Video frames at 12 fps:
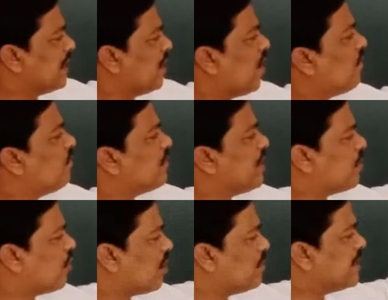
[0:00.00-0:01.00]
of
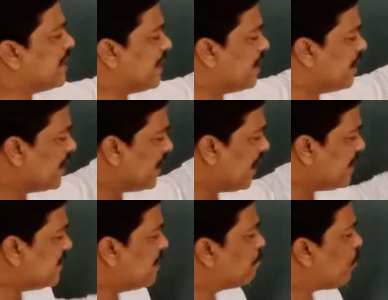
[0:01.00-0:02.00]
economics. It
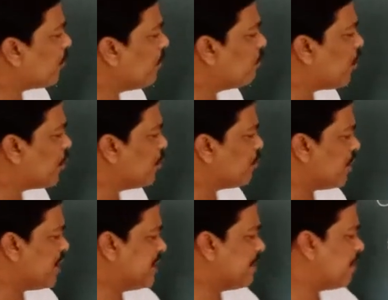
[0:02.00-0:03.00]
is important for you
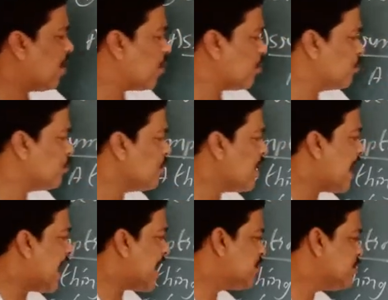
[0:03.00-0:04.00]
to accept or to
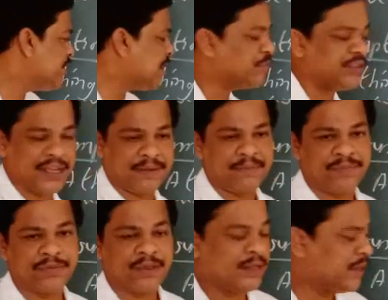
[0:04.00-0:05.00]
assume something.
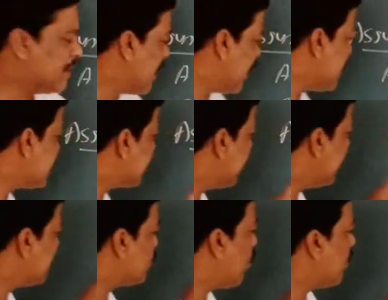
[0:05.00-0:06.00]
That is, it
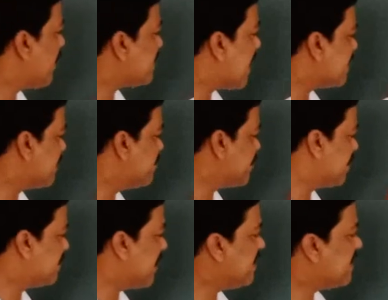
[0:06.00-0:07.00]
is called as assumption.
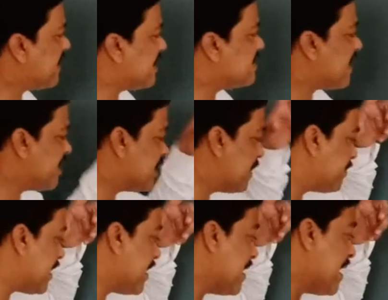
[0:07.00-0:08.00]
A thing that is
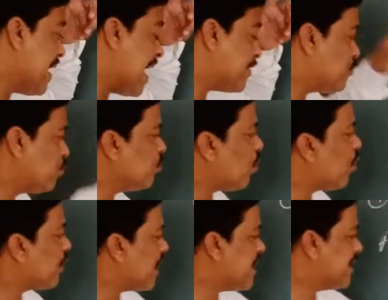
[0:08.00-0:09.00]
accepted as true
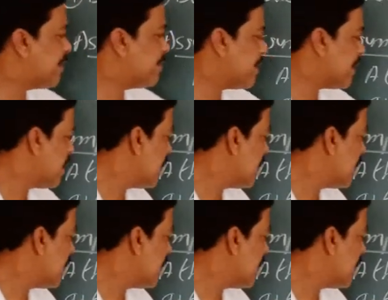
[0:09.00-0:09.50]
or accepted